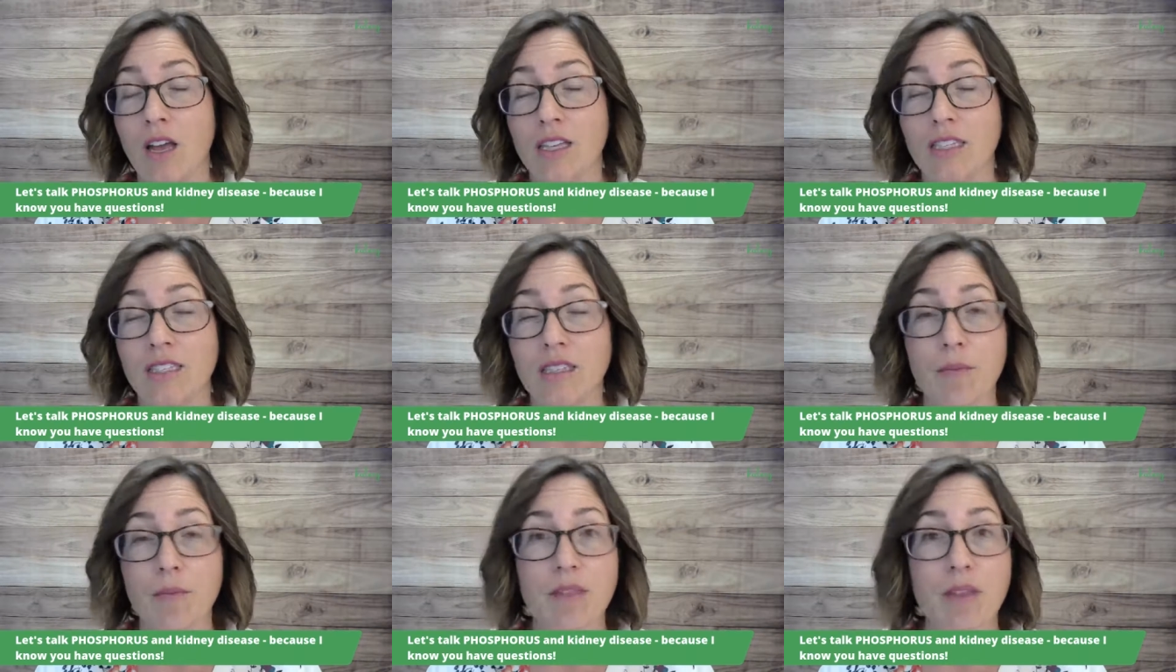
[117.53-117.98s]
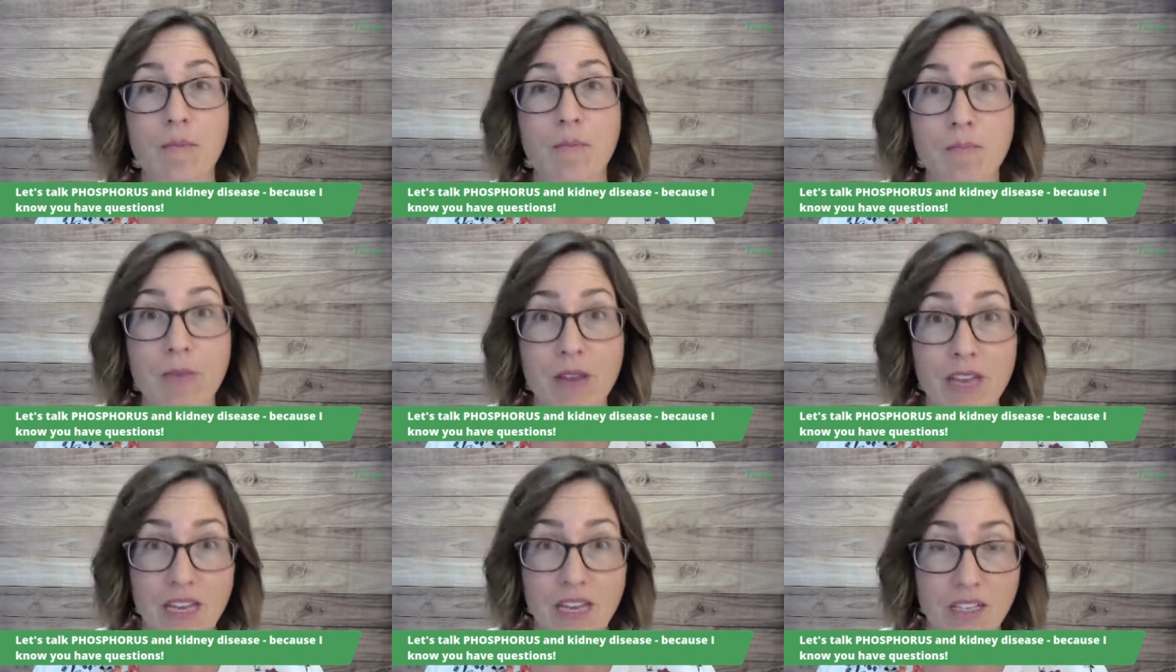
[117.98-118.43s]
Some of the
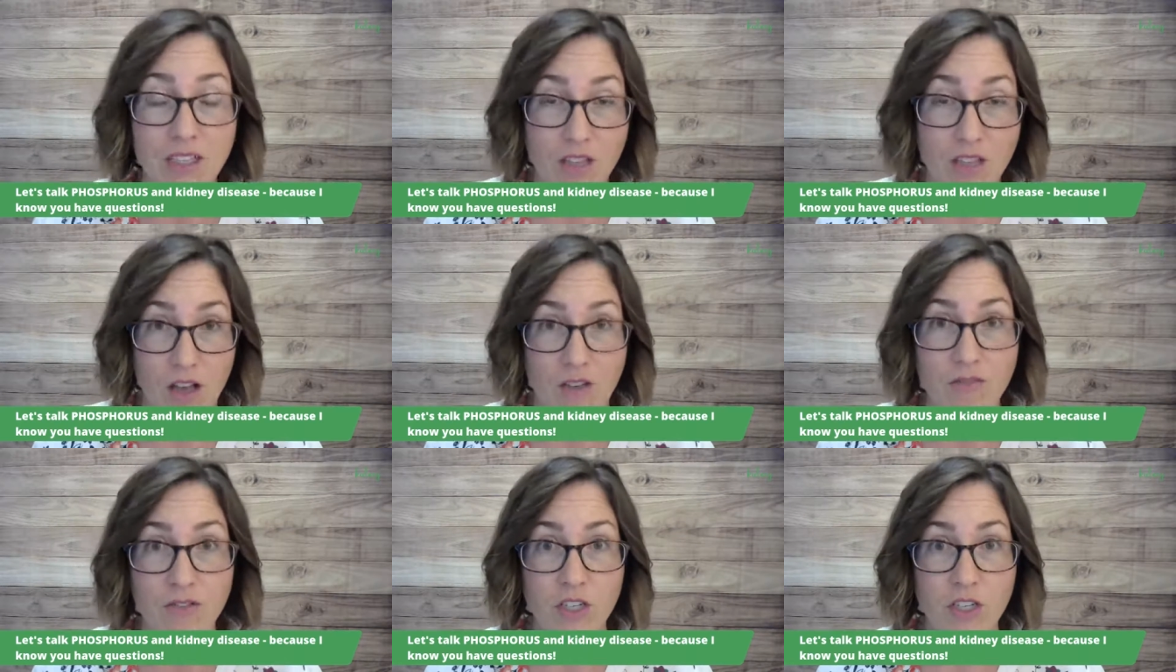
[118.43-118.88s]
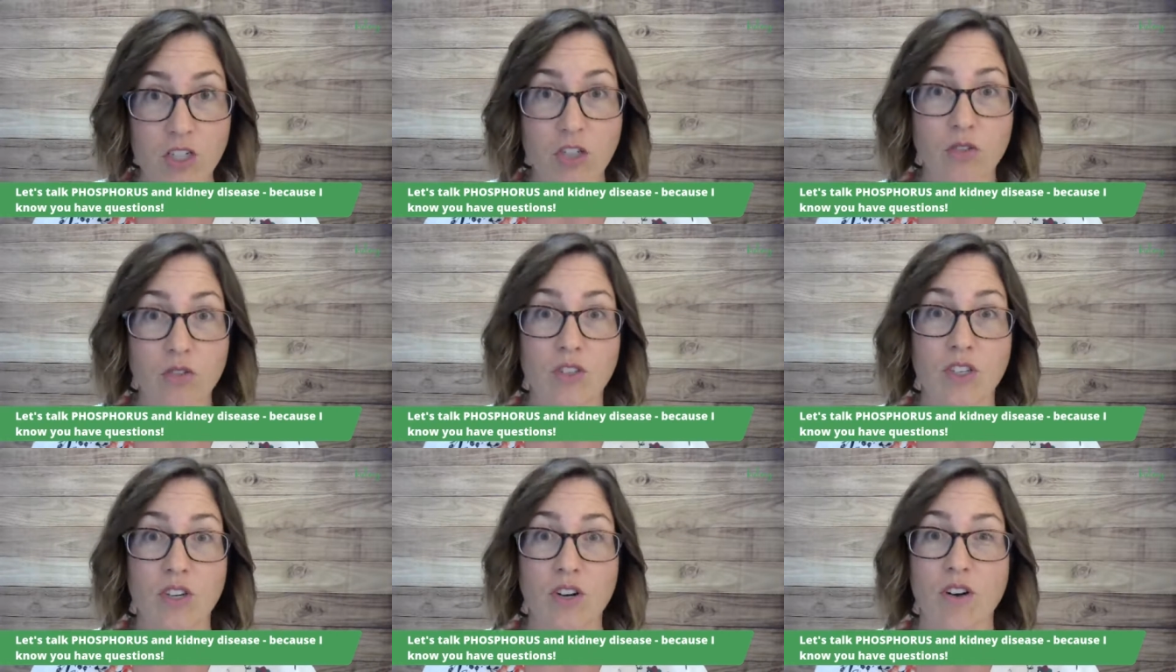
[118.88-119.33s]
biggest soft
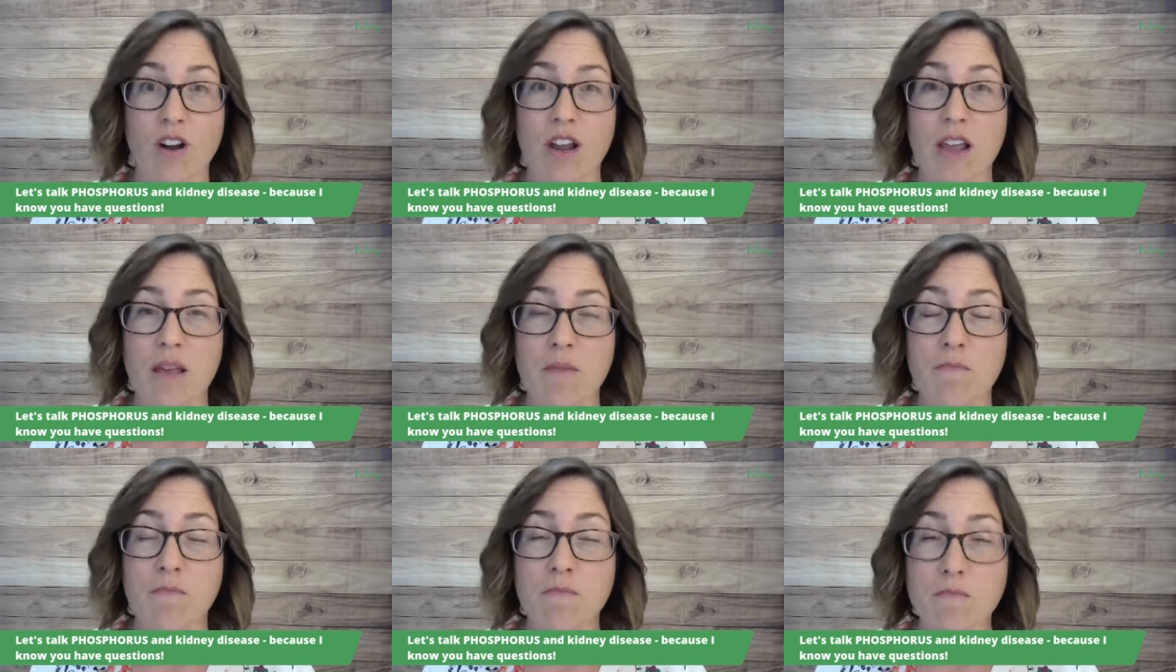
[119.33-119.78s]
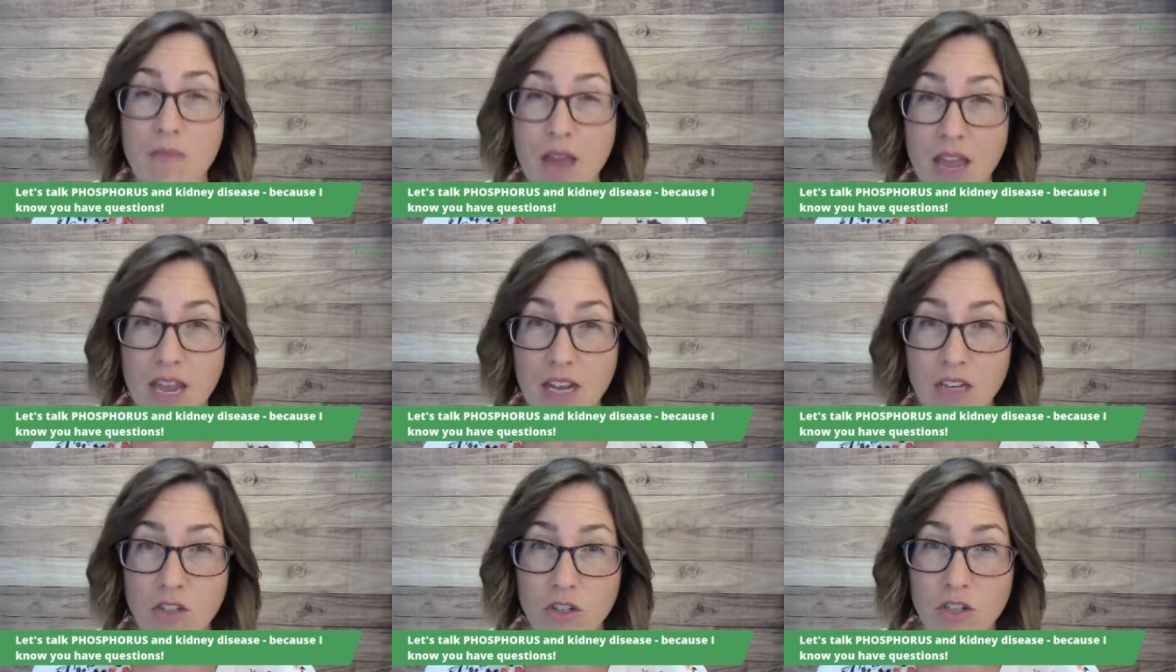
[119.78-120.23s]
tissues that are a
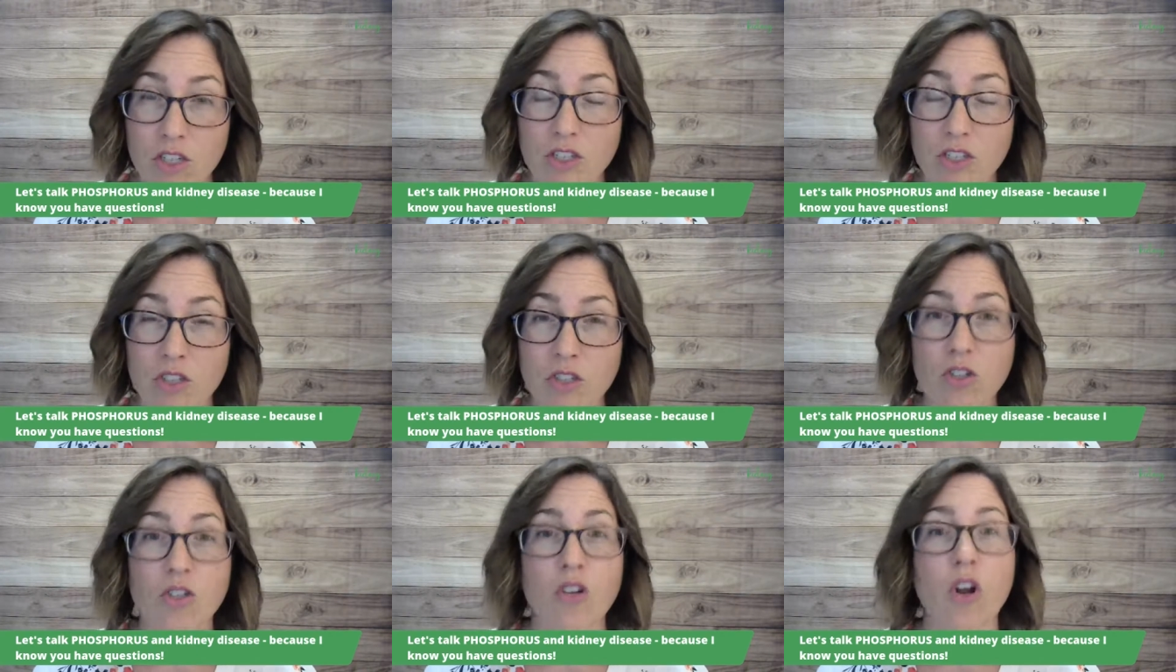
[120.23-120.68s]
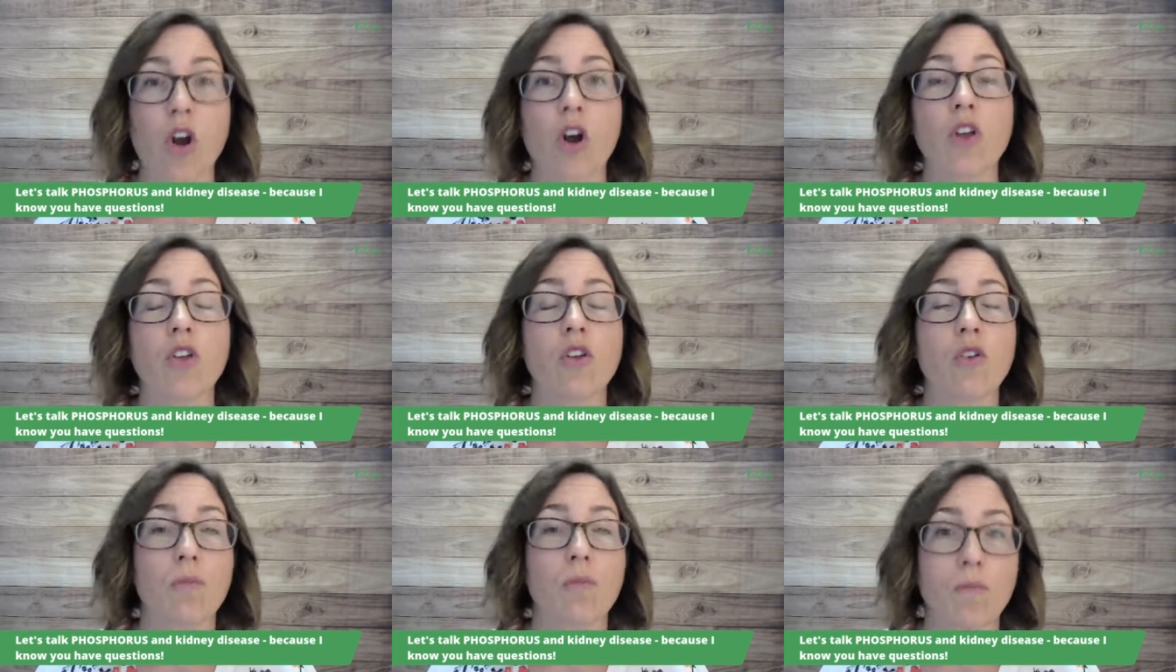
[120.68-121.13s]
major concern are
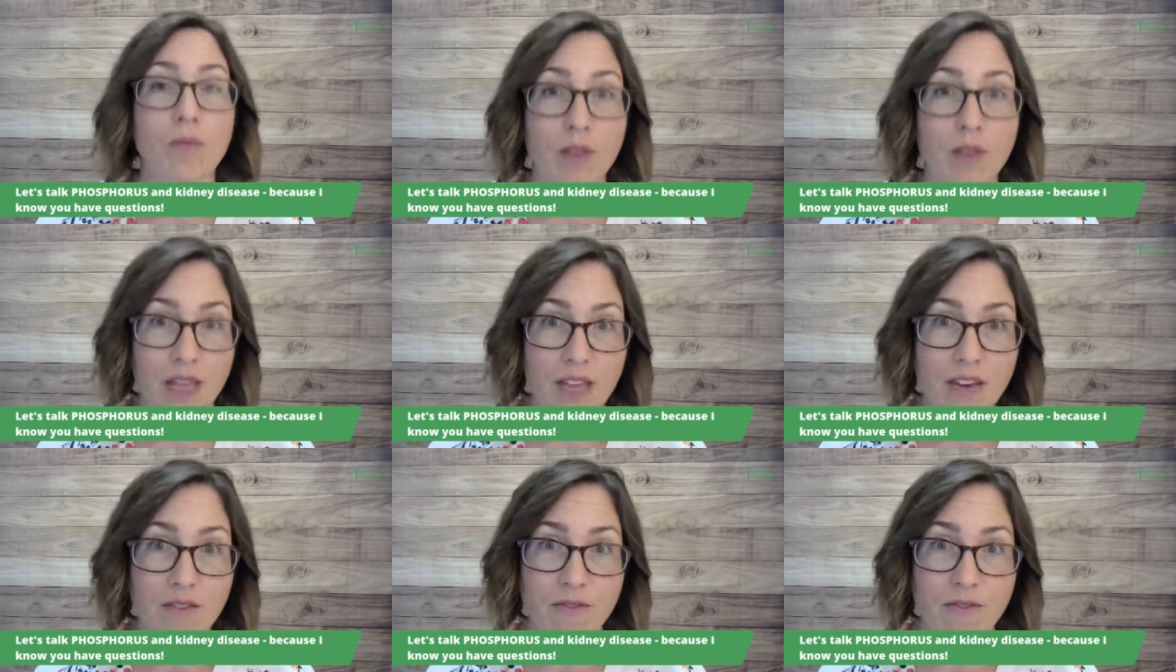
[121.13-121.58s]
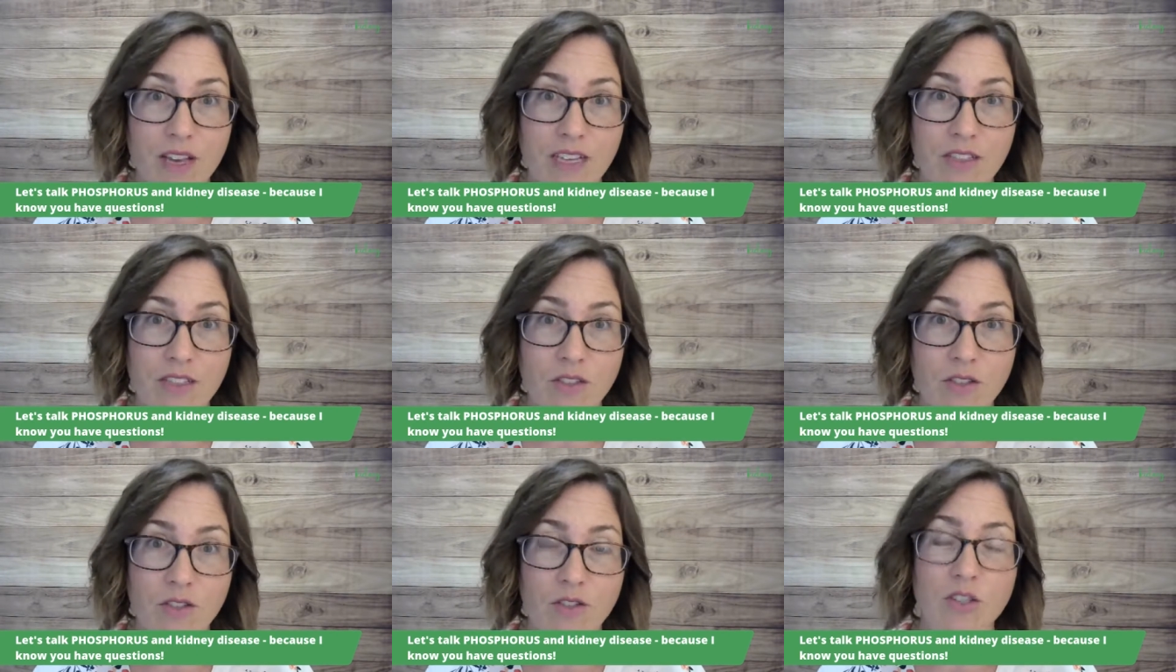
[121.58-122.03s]
your blood
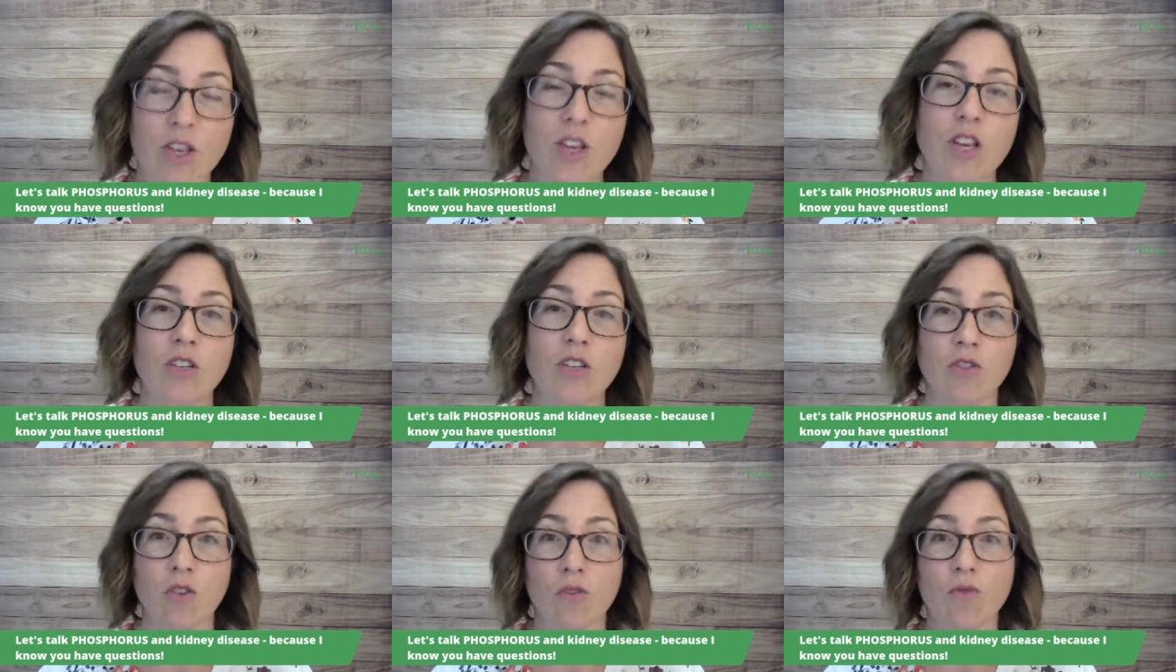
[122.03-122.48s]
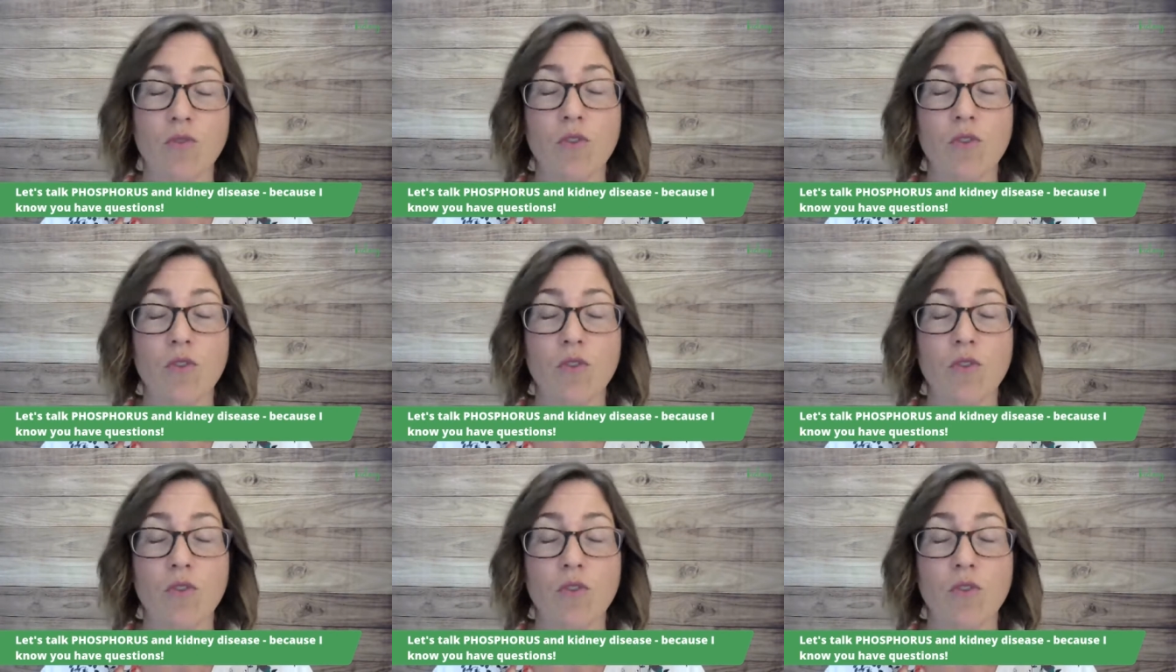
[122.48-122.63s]
vessels. So if